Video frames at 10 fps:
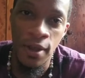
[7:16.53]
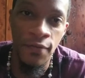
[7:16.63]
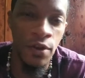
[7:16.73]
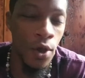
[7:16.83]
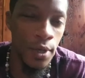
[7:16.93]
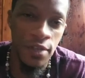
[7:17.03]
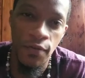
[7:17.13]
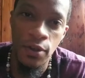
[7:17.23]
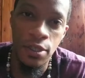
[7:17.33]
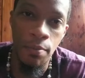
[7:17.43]
if it always
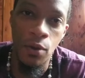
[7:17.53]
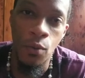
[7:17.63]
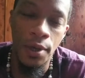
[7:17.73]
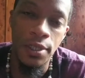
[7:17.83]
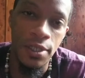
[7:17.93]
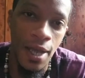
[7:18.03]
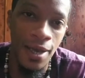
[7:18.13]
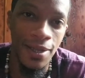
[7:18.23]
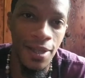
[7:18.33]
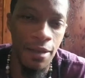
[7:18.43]
feels a bit
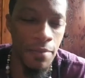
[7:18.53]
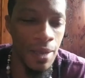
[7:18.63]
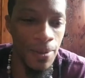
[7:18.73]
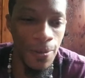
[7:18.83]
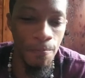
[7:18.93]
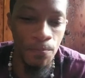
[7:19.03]
one-sided, like maybe